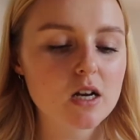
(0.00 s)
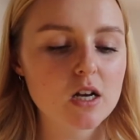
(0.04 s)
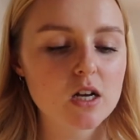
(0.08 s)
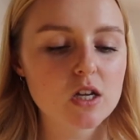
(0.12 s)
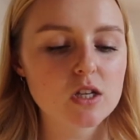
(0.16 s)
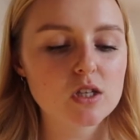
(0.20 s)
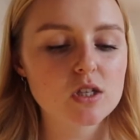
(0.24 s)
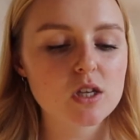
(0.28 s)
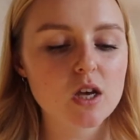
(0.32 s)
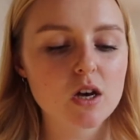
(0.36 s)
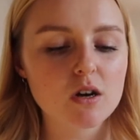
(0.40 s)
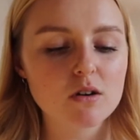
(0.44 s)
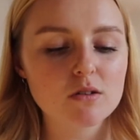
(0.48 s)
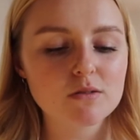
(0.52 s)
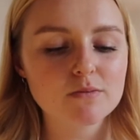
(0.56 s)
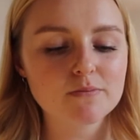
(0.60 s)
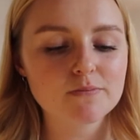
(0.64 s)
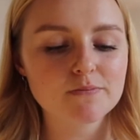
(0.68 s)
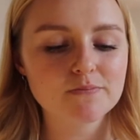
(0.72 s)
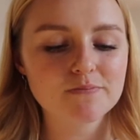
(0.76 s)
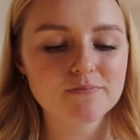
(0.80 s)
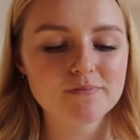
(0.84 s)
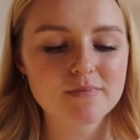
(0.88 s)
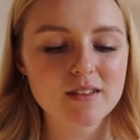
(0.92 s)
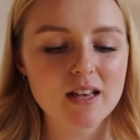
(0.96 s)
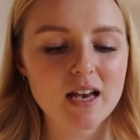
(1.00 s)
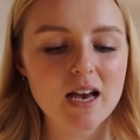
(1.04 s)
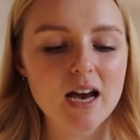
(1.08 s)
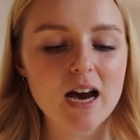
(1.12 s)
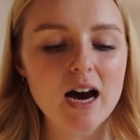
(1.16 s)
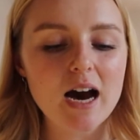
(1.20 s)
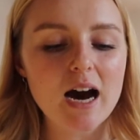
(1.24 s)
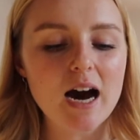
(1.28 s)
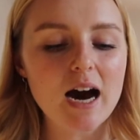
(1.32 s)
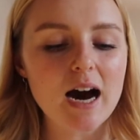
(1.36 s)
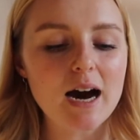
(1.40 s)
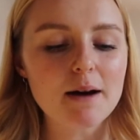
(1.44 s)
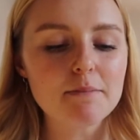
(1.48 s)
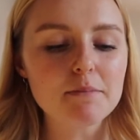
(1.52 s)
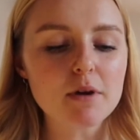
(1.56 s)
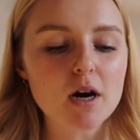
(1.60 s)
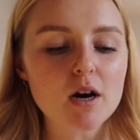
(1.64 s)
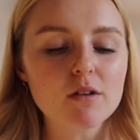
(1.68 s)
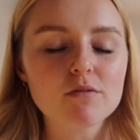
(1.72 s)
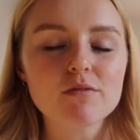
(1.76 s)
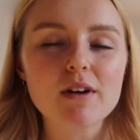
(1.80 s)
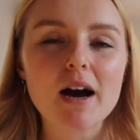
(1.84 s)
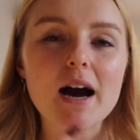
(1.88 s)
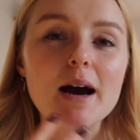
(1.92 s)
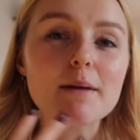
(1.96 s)
So I'm
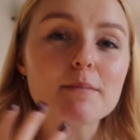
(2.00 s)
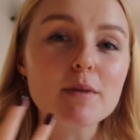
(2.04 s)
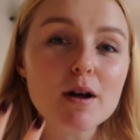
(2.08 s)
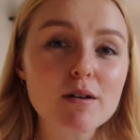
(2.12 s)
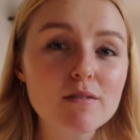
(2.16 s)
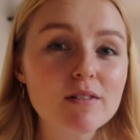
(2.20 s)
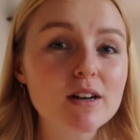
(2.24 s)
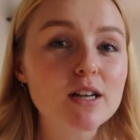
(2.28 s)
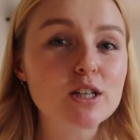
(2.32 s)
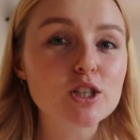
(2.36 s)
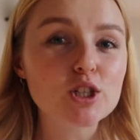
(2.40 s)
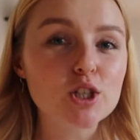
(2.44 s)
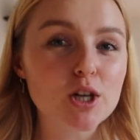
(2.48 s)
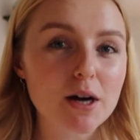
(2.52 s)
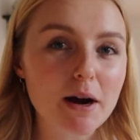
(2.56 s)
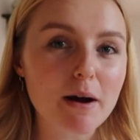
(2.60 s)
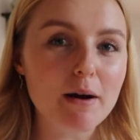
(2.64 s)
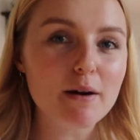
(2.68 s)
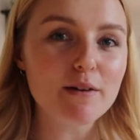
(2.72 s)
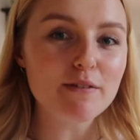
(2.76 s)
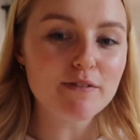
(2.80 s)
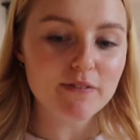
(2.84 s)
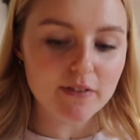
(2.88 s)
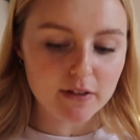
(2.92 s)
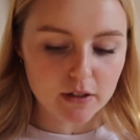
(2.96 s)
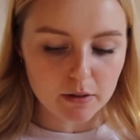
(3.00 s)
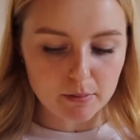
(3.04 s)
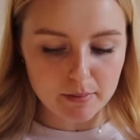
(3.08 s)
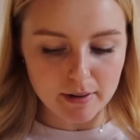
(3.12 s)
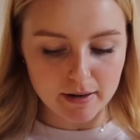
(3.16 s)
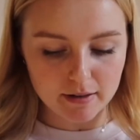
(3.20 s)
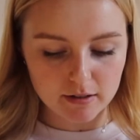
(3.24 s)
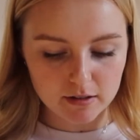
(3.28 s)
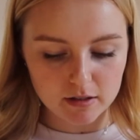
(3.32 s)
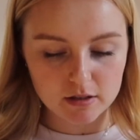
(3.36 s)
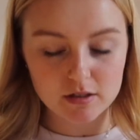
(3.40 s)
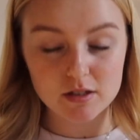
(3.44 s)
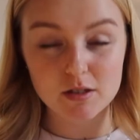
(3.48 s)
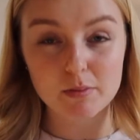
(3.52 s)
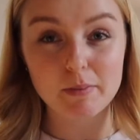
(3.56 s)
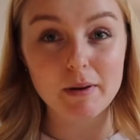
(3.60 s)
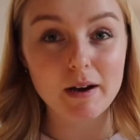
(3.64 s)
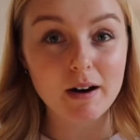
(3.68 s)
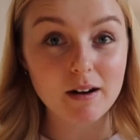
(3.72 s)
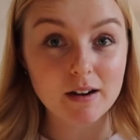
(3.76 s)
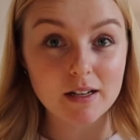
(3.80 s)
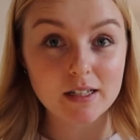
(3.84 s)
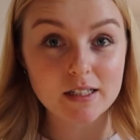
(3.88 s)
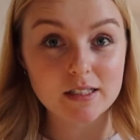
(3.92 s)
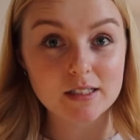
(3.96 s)
not really sure how I feel about it, to be
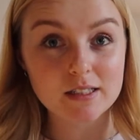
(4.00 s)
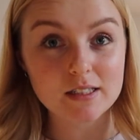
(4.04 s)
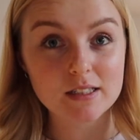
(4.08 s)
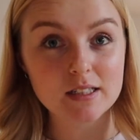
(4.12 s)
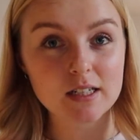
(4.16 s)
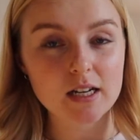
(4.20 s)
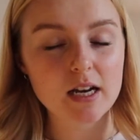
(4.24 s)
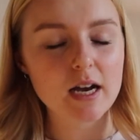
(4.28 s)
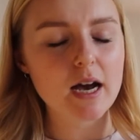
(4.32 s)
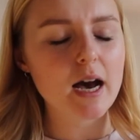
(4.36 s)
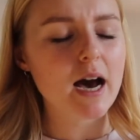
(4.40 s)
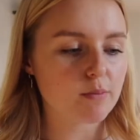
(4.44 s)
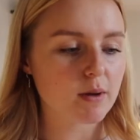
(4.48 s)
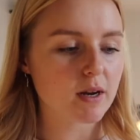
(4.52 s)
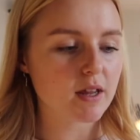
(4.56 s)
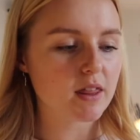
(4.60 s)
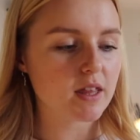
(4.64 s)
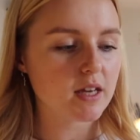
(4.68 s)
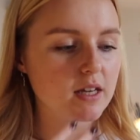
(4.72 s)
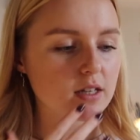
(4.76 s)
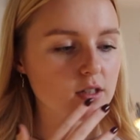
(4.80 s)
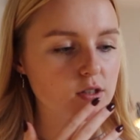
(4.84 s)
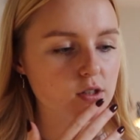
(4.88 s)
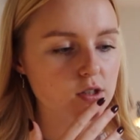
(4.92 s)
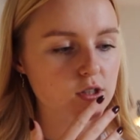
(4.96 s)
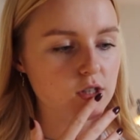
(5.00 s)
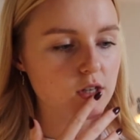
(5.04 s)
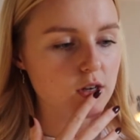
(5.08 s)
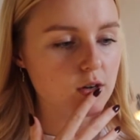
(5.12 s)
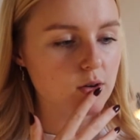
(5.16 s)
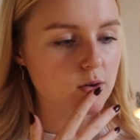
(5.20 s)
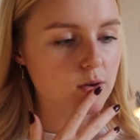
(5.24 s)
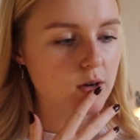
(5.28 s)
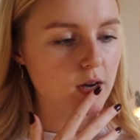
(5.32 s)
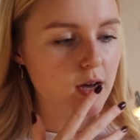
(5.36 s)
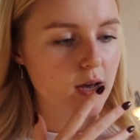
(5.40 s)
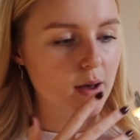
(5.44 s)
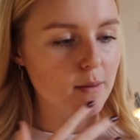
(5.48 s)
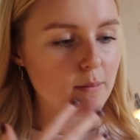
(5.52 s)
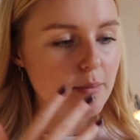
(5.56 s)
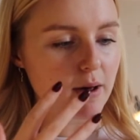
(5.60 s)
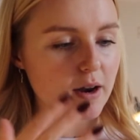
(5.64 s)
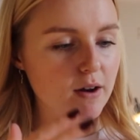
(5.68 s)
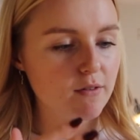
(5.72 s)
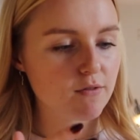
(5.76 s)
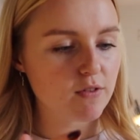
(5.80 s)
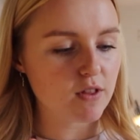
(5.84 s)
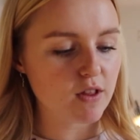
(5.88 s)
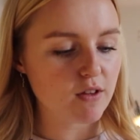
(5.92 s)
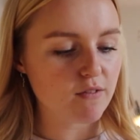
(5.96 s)
honest. But I think it's also
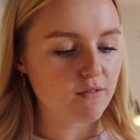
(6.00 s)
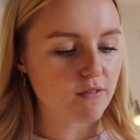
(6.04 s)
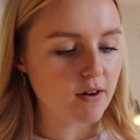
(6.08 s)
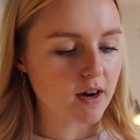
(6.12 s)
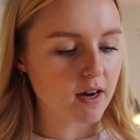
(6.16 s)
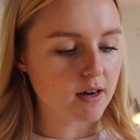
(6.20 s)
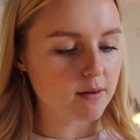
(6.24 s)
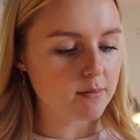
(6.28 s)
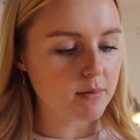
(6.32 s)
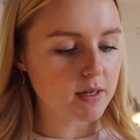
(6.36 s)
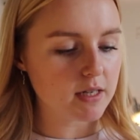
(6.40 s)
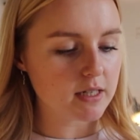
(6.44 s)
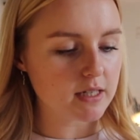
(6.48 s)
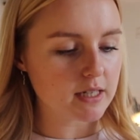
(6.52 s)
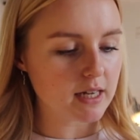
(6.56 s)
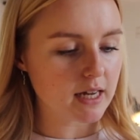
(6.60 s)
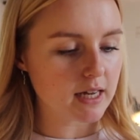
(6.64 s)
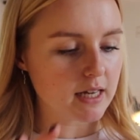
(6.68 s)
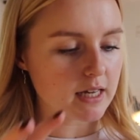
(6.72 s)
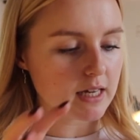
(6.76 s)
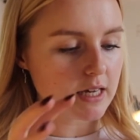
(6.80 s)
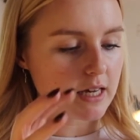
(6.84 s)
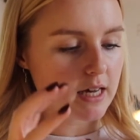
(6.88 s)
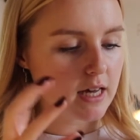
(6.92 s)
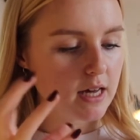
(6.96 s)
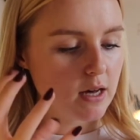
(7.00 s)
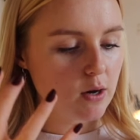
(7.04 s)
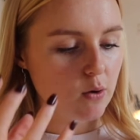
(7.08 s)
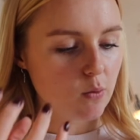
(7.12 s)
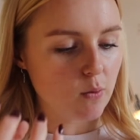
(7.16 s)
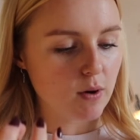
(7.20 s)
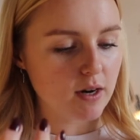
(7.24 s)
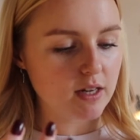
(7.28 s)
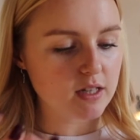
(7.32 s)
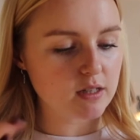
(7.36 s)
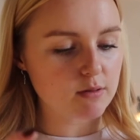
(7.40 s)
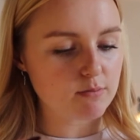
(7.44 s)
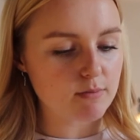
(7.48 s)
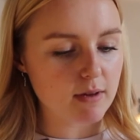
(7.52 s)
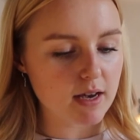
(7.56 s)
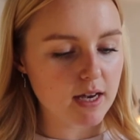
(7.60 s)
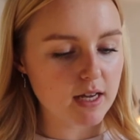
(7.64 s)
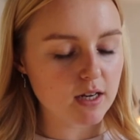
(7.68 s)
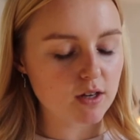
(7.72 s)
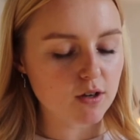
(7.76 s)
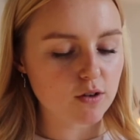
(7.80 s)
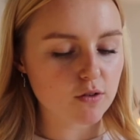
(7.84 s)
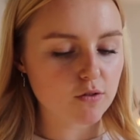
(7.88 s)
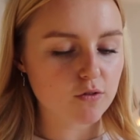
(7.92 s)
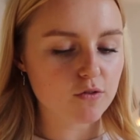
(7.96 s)
better for the environment. Like, what it's made
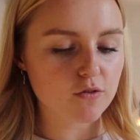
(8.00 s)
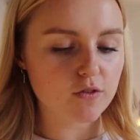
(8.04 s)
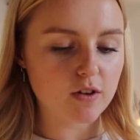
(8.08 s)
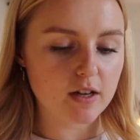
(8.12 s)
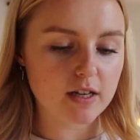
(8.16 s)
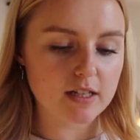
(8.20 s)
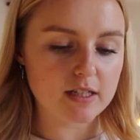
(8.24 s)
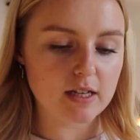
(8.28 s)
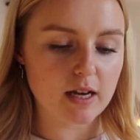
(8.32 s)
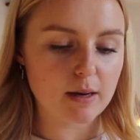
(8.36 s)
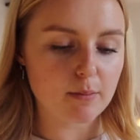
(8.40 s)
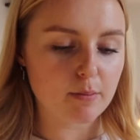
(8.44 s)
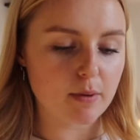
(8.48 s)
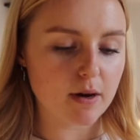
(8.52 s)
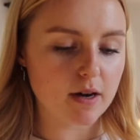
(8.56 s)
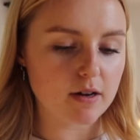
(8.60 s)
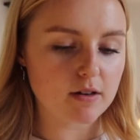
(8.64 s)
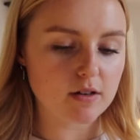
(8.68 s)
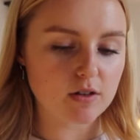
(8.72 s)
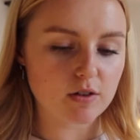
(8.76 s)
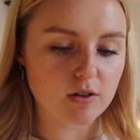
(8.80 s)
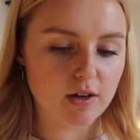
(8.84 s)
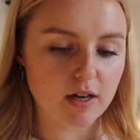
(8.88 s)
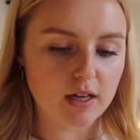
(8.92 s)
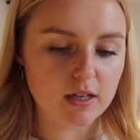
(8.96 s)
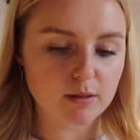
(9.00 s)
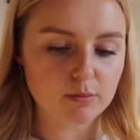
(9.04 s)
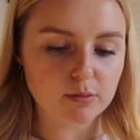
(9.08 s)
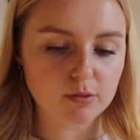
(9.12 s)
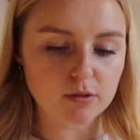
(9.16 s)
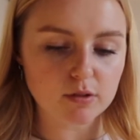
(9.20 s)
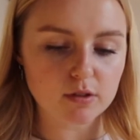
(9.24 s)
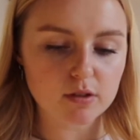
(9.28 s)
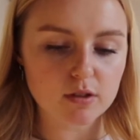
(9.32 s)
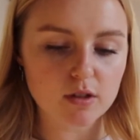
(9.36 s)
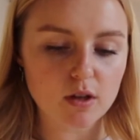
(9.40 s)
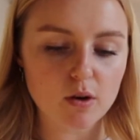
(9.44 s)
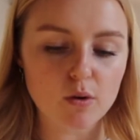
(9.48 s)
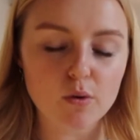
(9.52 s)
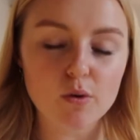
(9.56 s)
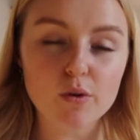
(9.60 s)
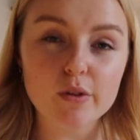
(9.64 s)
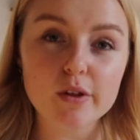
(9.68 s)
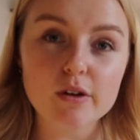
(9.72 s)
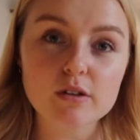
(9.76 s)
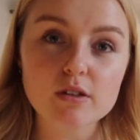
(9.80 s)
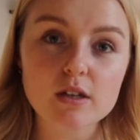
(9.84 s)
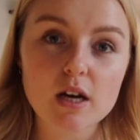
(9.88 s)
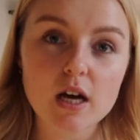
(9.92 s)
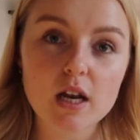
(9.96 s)
of is like biodegradable and all
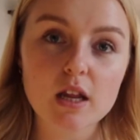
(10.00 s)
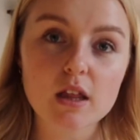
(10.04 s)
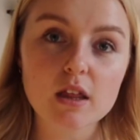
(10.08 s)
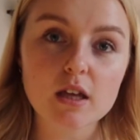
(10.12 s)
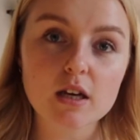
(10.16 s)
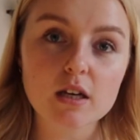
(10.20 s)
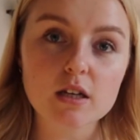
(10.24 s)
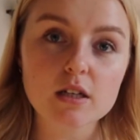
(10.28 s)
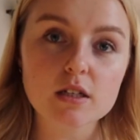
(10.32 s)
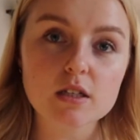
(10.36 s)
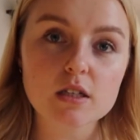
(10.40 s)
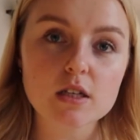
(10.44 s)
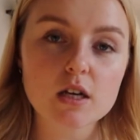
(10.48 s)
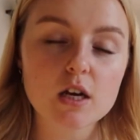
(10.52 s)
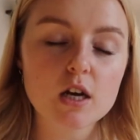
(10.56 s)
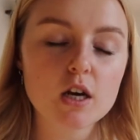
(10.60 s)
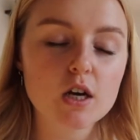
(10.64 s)
those kind of things.